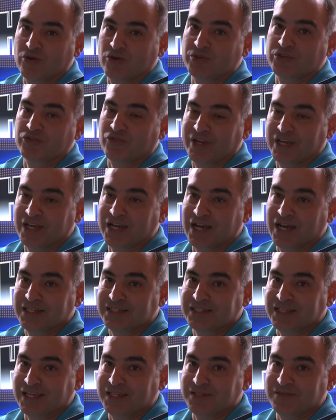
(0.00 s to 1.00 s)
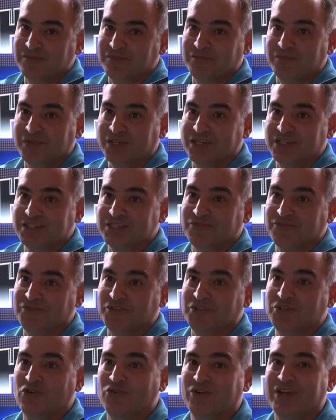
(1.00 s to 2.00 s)
with great content, because if
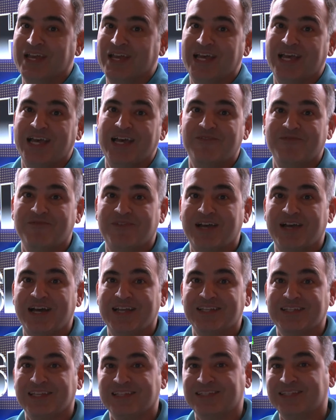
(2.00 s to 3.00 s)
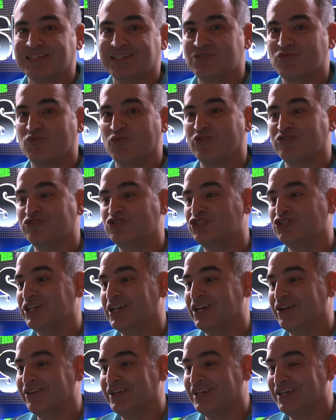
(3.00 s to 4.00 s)
you don't have content that's worth
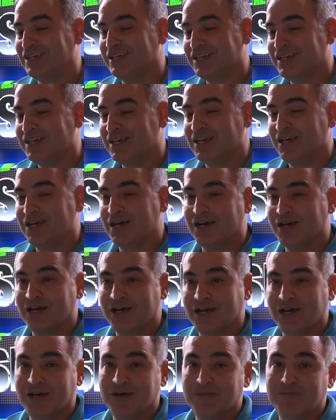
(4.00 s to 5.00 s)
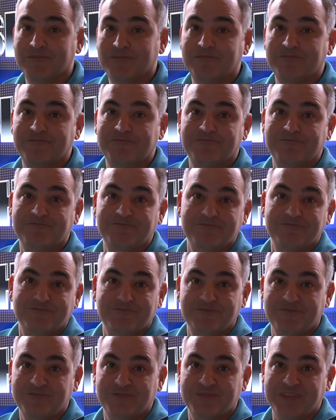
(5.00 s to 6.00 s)
sharing, um,
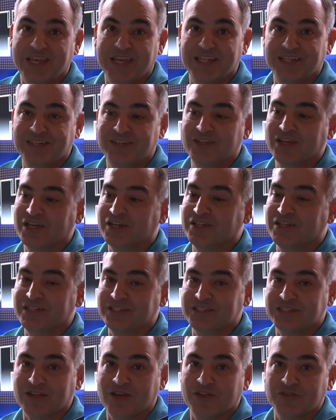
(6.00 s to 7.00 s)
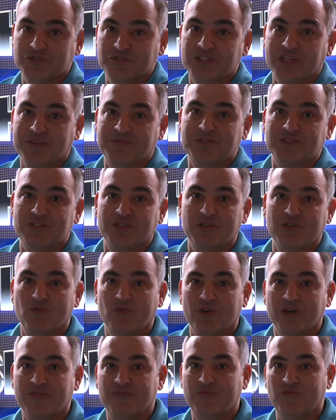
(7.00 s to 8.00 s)
then none of this other stuff is going to
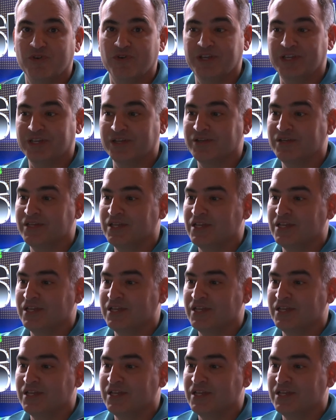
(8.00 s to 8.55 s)
work for you.